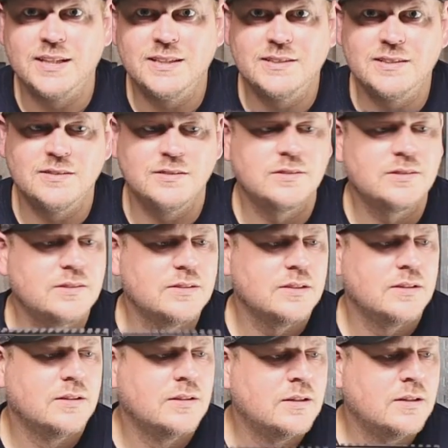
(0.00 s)
This is
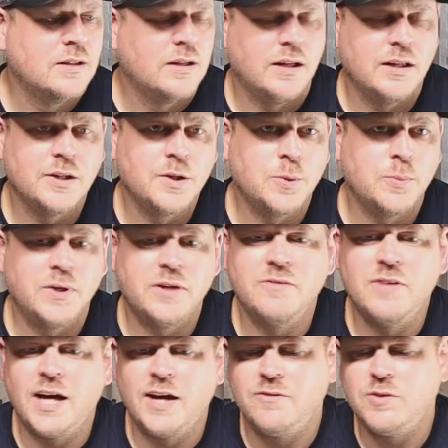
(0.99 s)
a little bit
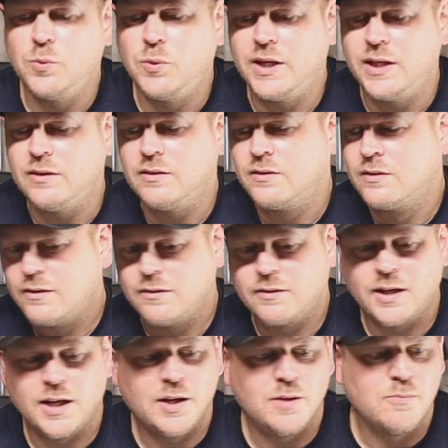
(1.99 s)
of a heavyweight,
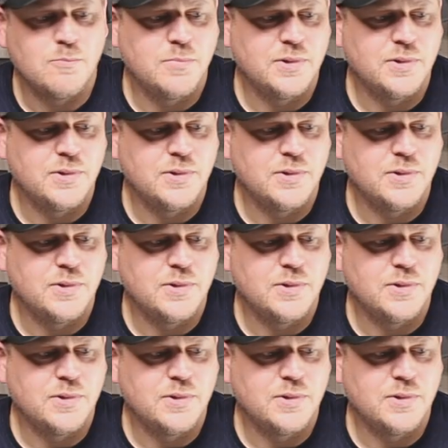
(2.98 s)
okay?